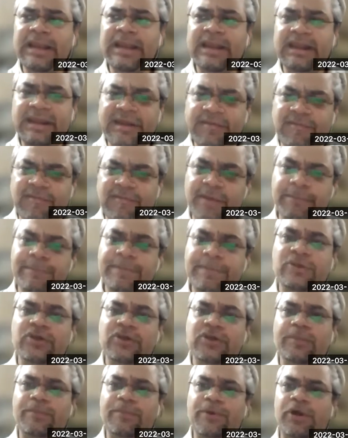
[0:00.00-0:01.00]
developing
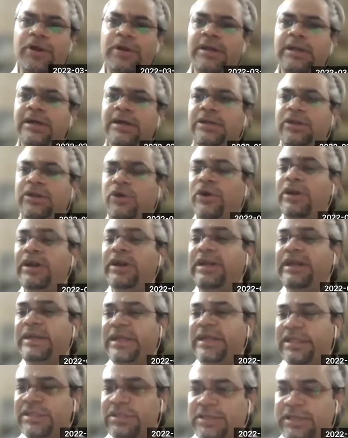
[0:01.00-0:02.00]
your product or
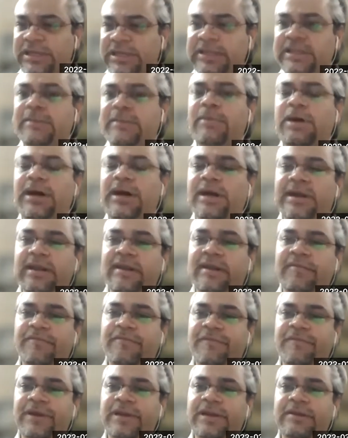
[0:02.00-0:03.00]
testing the market
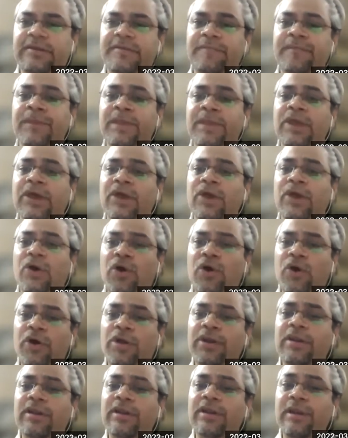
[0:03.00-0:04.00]
fit,
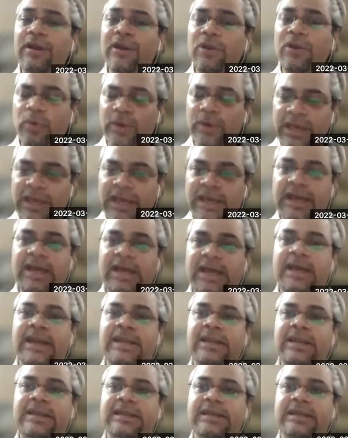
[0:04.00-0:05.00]
or looking
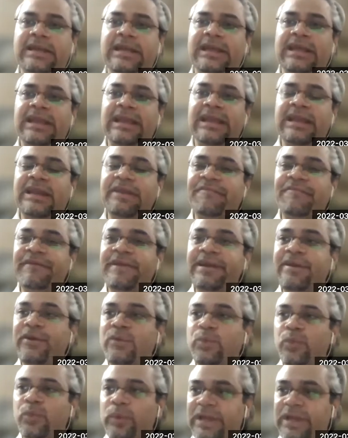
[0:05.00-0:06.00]
at
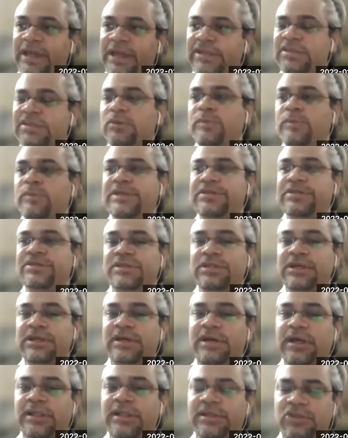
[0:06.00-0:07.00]
different ways in which the
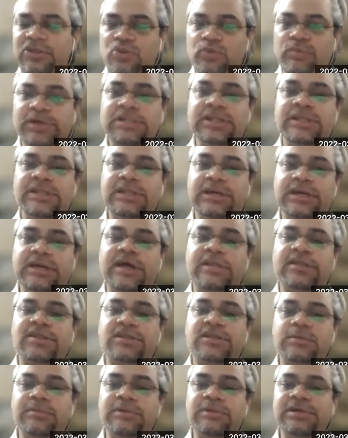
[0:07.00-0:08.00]
consumers and the
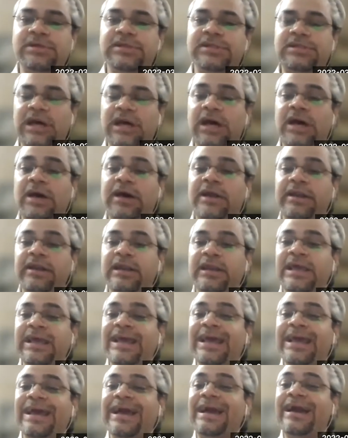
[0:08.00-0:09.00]
customers are
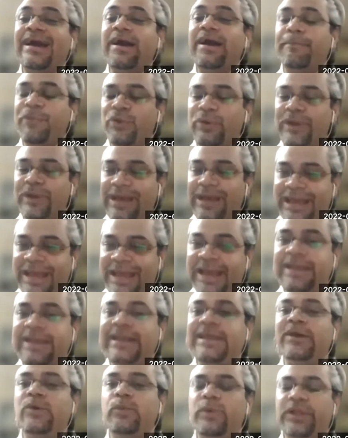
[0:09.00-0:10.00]

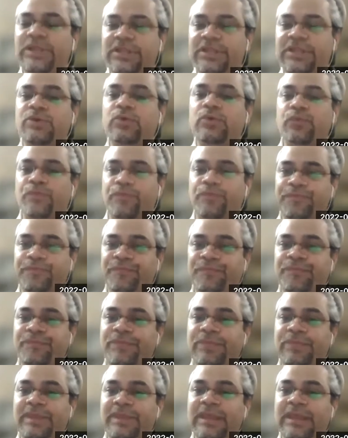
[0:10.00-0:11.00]
communicating with you.
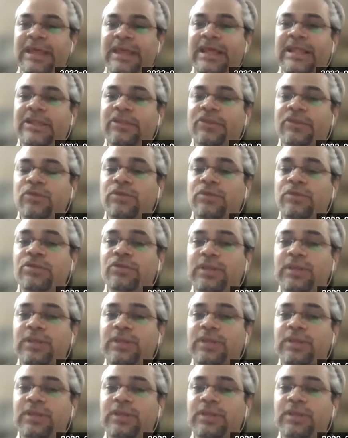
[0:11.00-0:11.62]
So